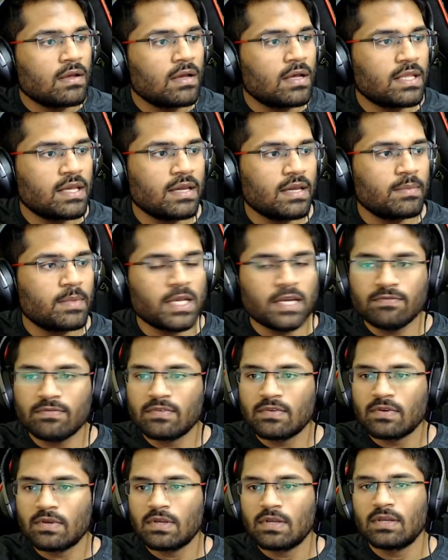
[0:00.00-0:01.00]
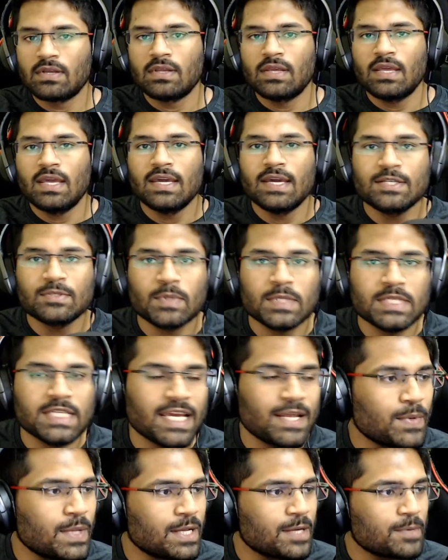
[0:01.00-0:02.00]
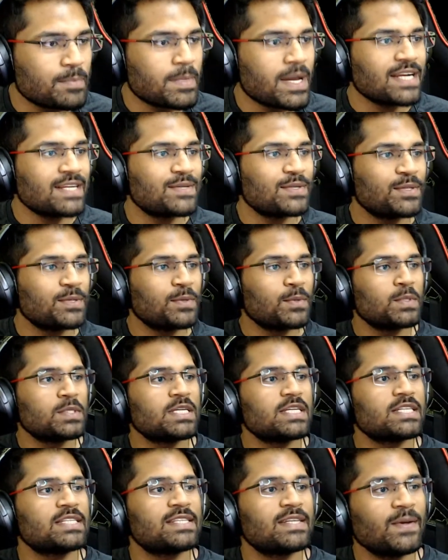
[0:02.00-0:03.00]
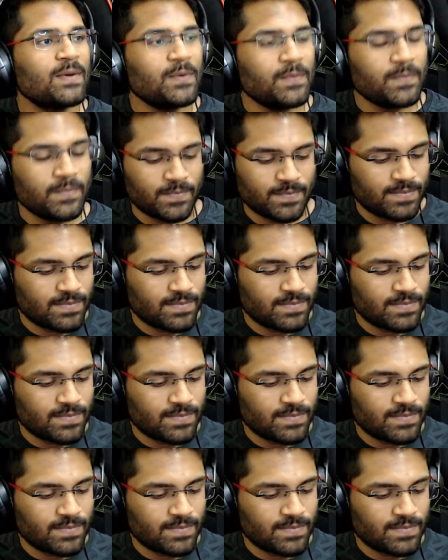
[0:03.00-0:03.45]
I think I'm live. Hey guys, once again, welcome back to the goanchesstrio.